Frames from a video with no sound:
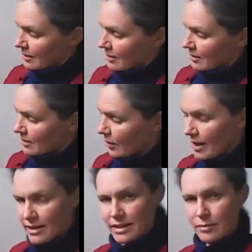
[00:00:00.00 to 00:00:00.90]
So I
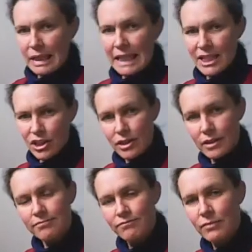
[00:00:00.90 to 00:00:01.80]
had this in my
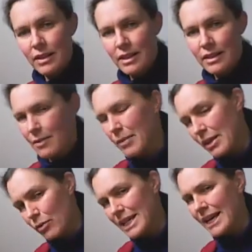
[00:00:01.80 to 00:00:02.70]
kitchen in some way
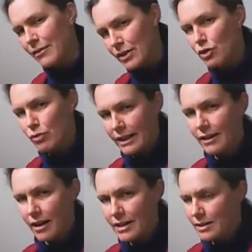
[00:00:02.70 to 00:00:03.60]
that was out of the direct
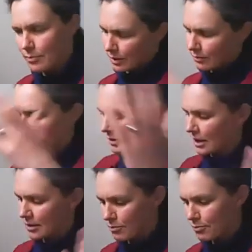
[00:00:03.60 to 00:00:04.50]
light, but
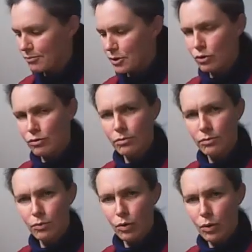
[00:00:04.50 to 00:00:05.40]
in a sort of
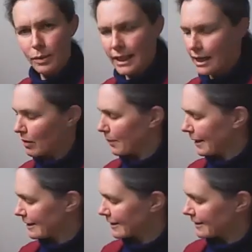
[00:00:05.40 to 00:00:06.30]
warm and airy
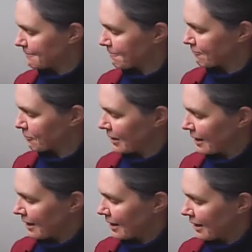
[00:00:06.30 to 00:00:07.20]
place.
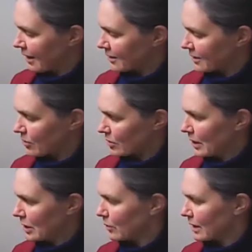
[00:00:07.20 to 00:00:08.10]
And so it's
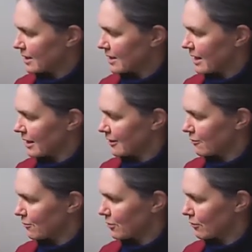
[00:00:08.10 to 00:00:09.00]
been doing its thing
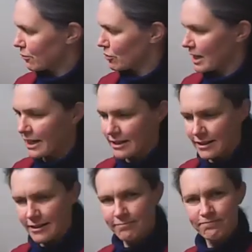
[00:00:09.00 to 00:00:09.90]
for the 4
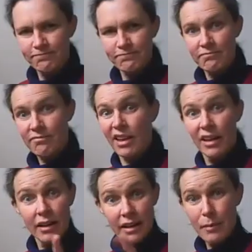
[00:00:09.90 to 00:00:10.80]
days.
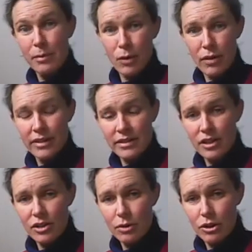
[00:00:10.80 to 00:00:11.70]
A couple more things I
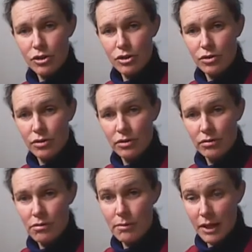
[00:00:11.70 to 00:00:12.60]
just wanted to
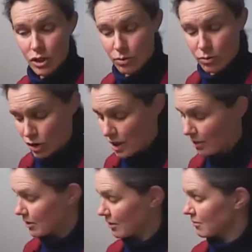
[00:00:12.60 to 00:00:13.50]
remind you or
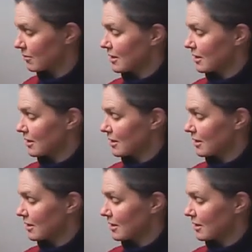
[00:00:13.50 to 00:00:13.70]
share with you.